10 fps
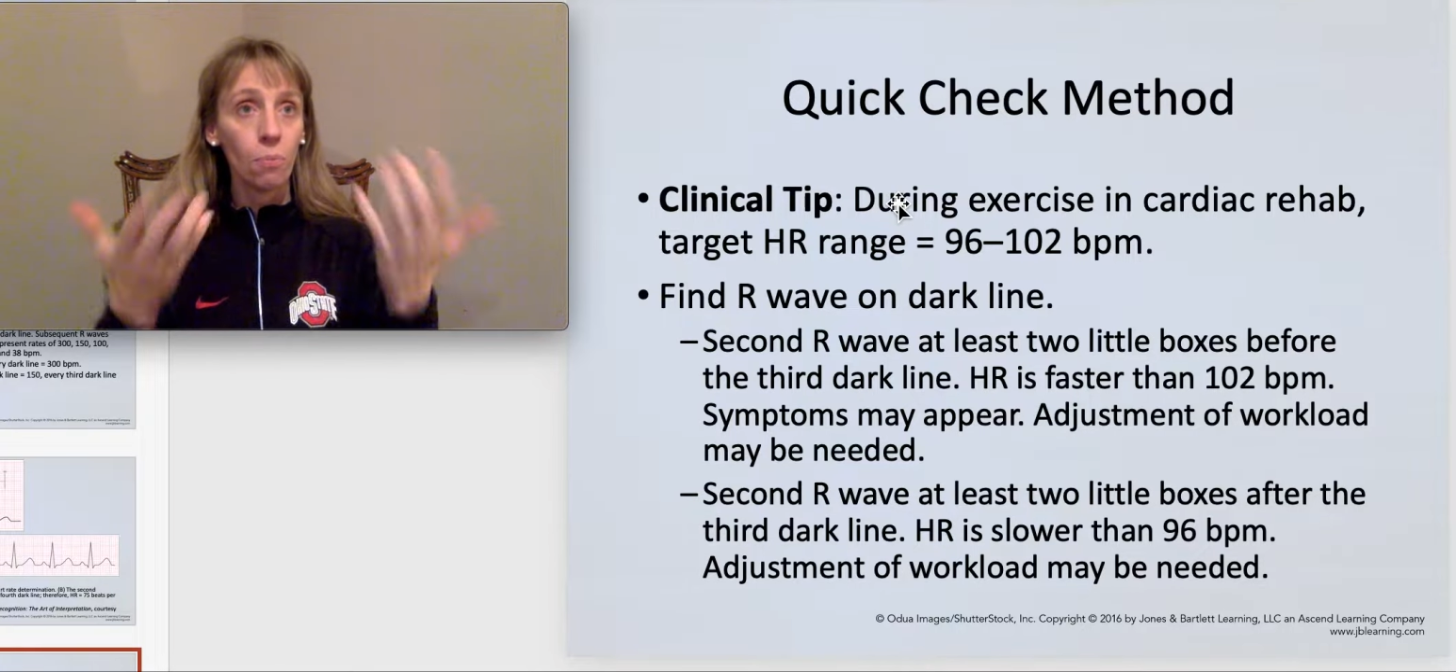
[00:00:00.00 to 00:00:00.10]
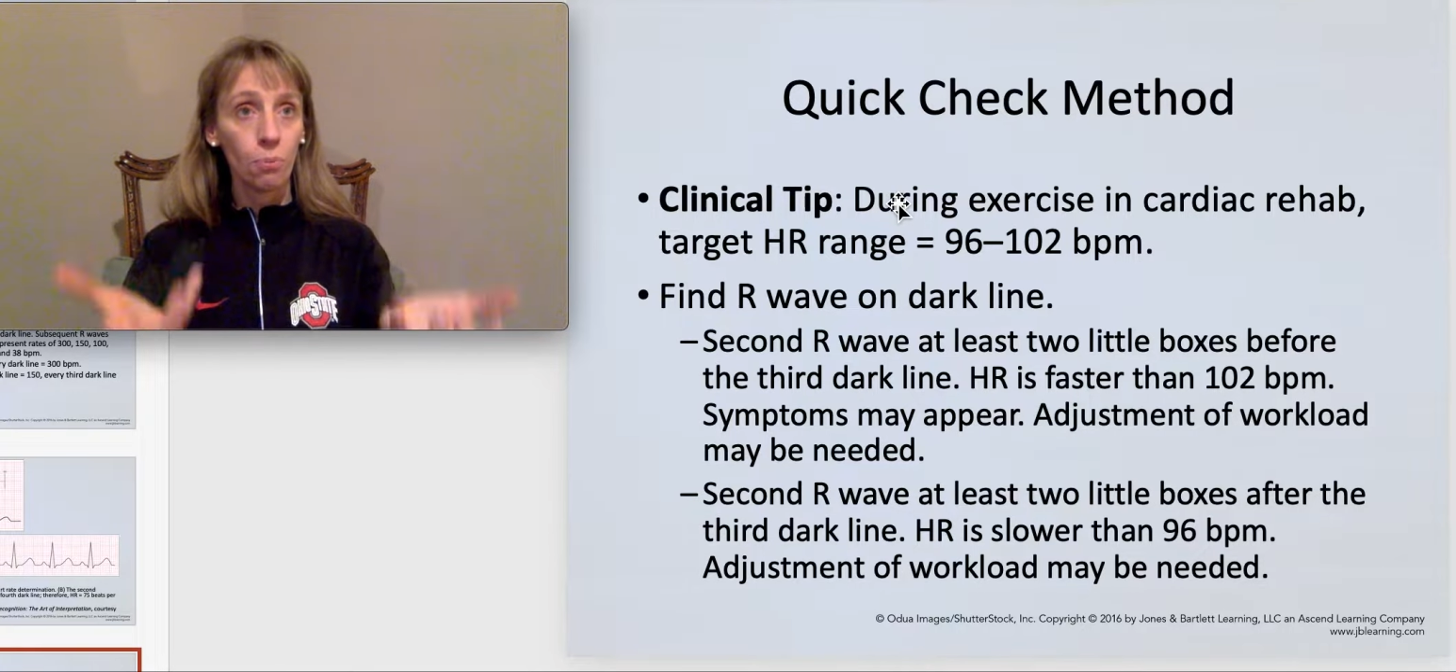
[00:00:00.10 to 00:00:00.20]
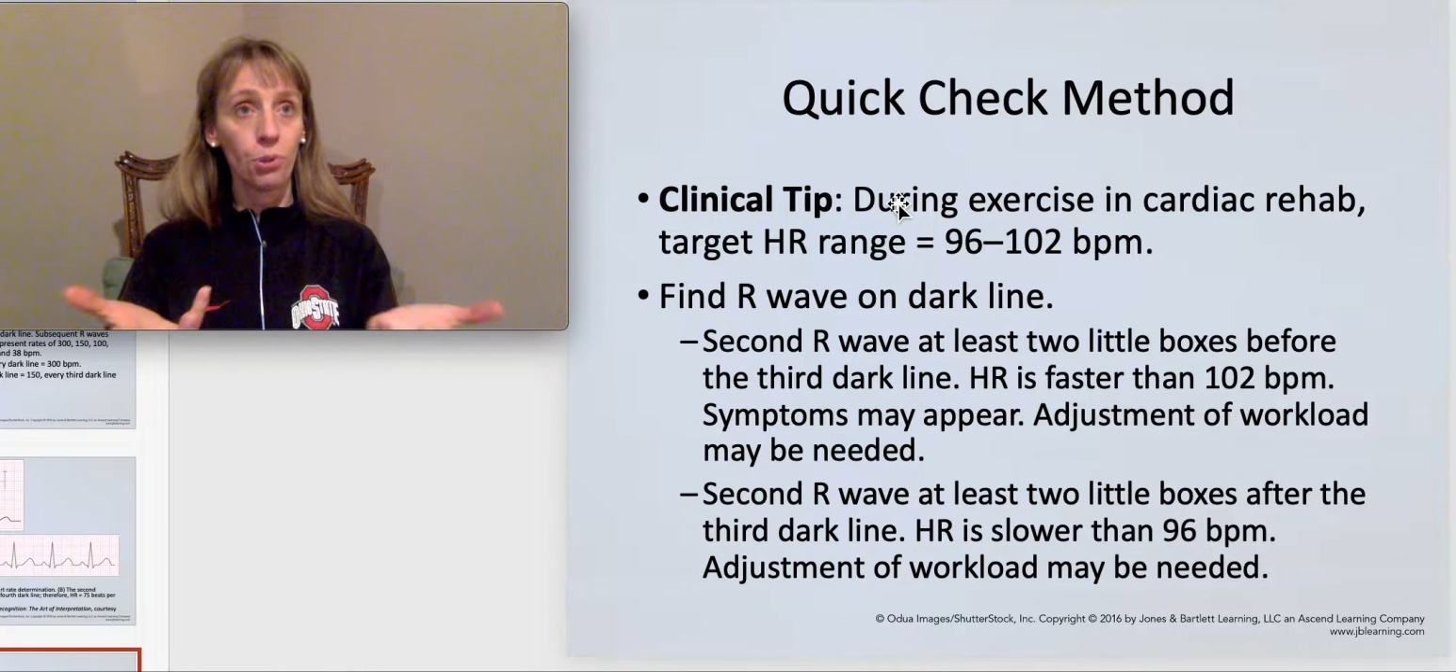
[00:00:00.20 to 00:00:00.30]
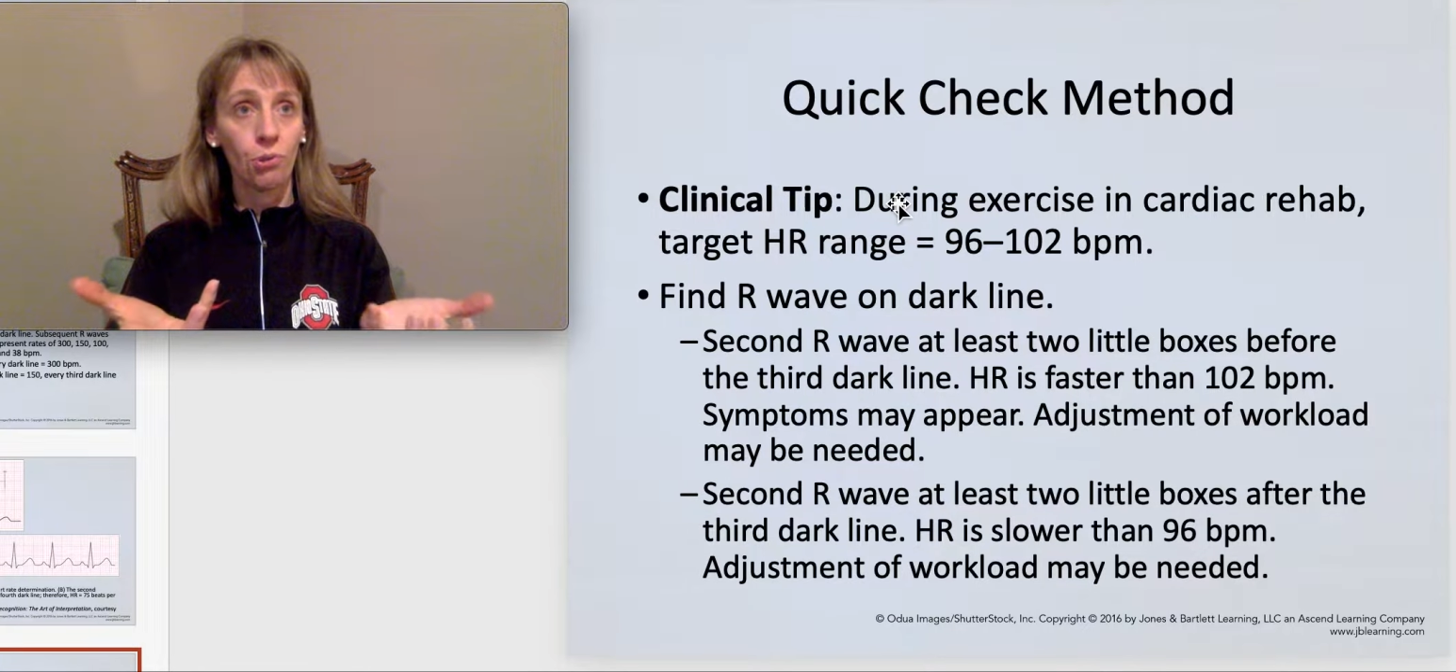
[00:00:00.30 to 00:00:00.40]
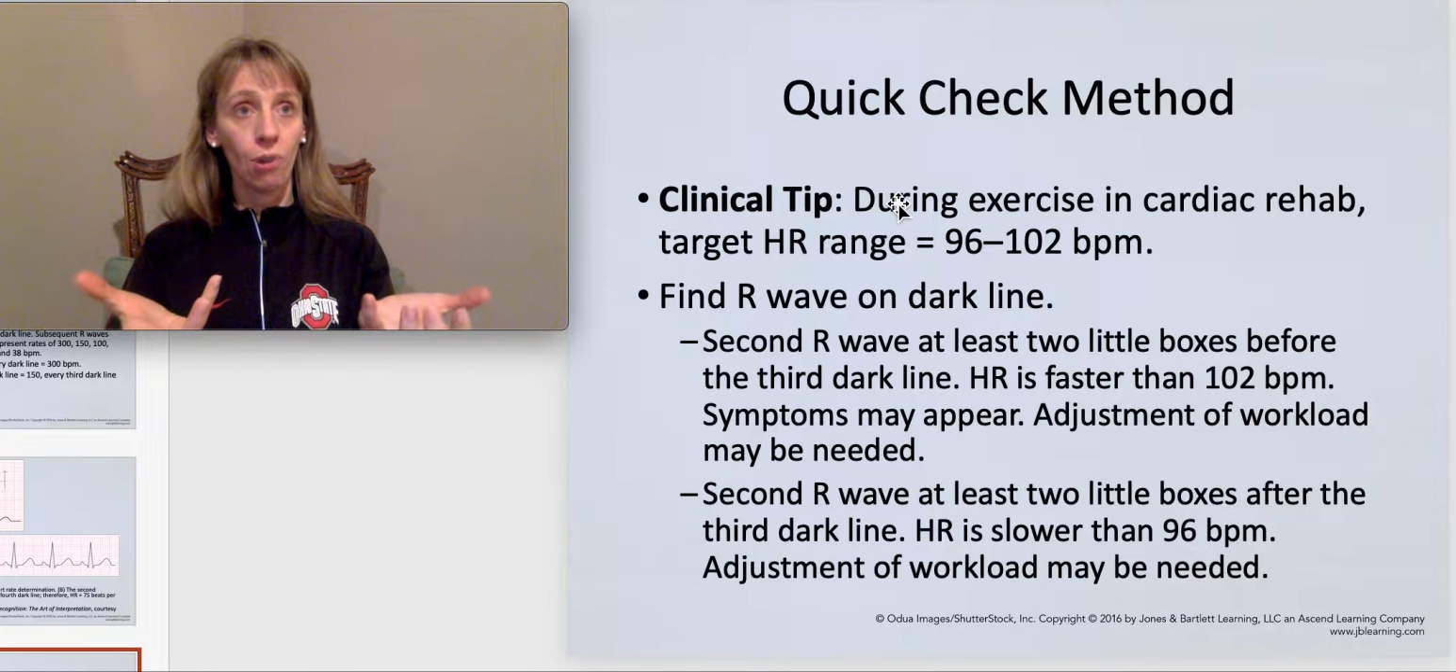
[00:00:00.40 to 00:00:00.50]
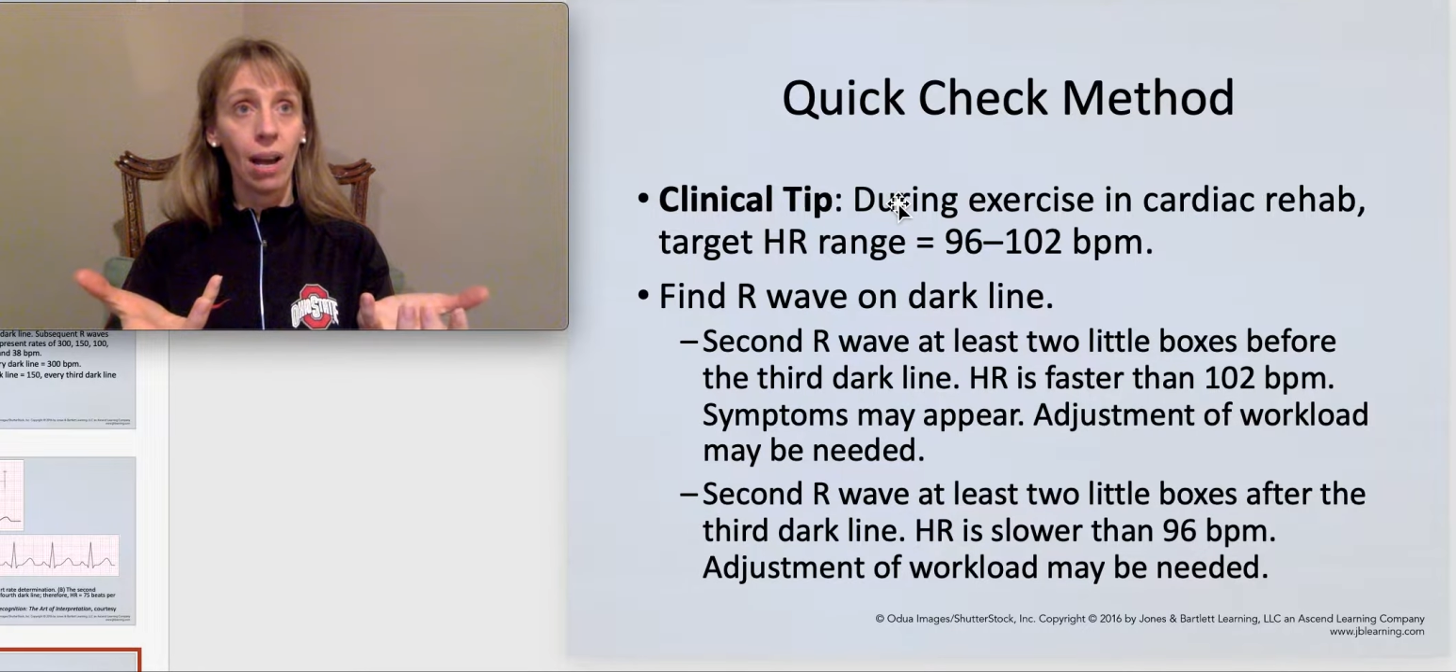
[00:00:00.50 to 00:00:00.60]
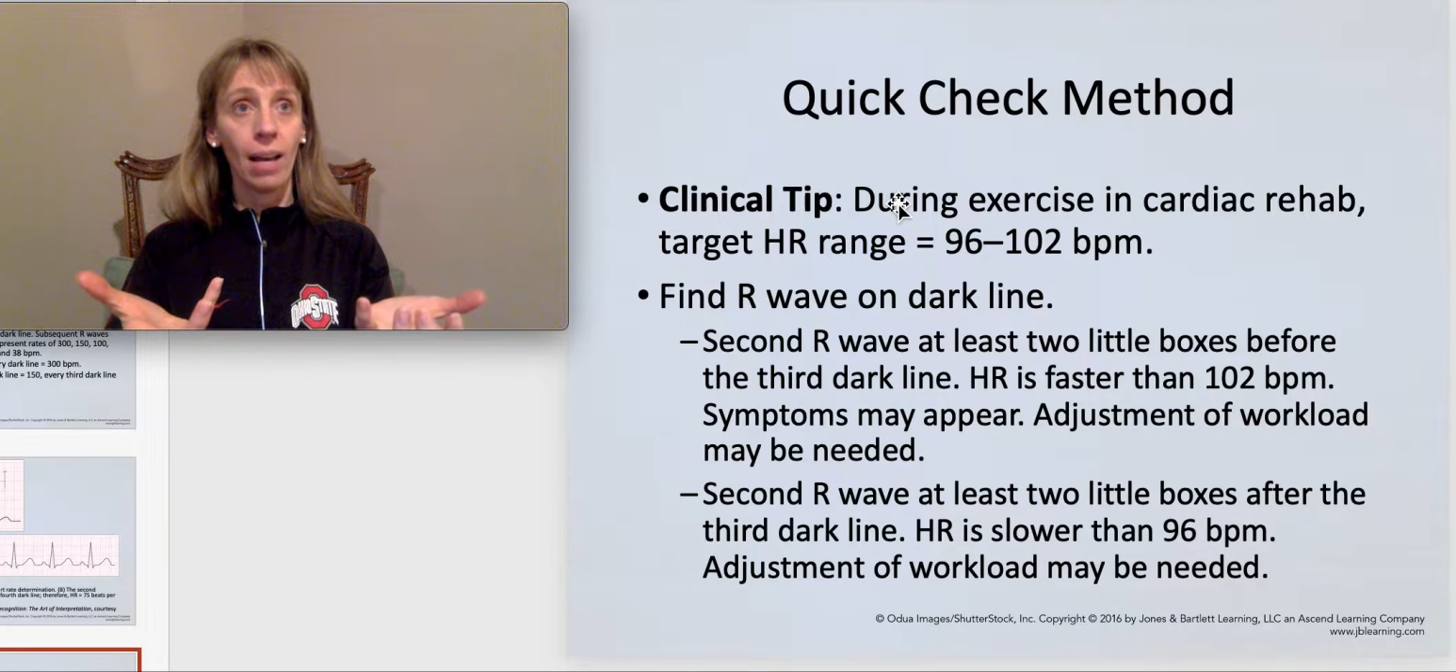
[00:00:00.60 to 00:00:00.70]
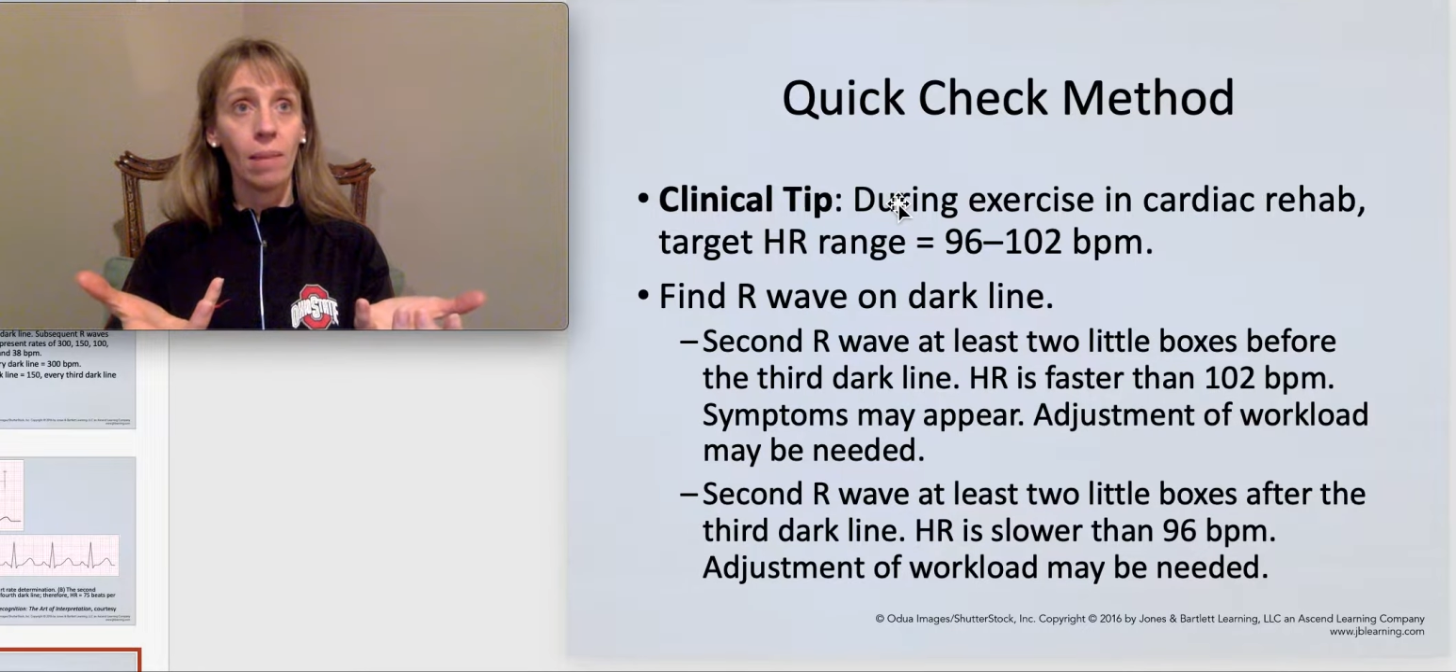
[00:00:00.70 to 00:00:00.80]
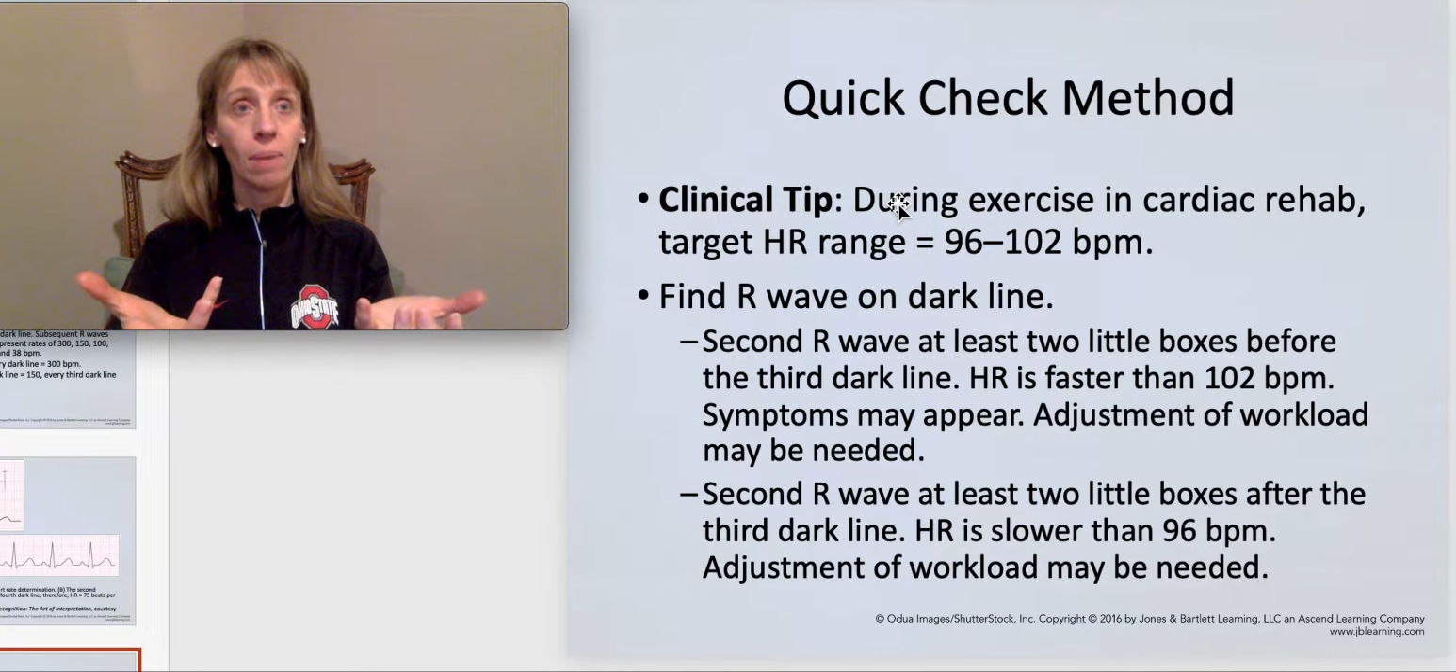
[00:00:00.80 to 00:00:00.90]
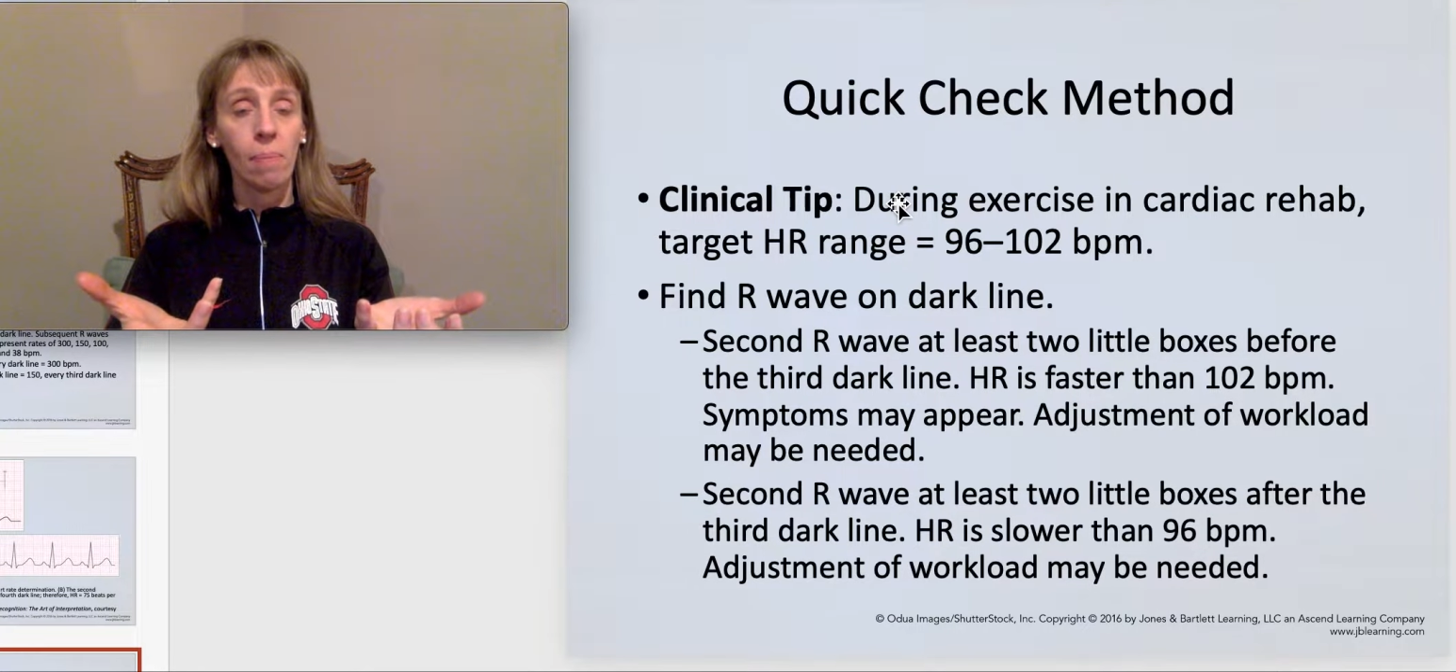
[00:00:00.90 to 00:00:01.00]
prescribe a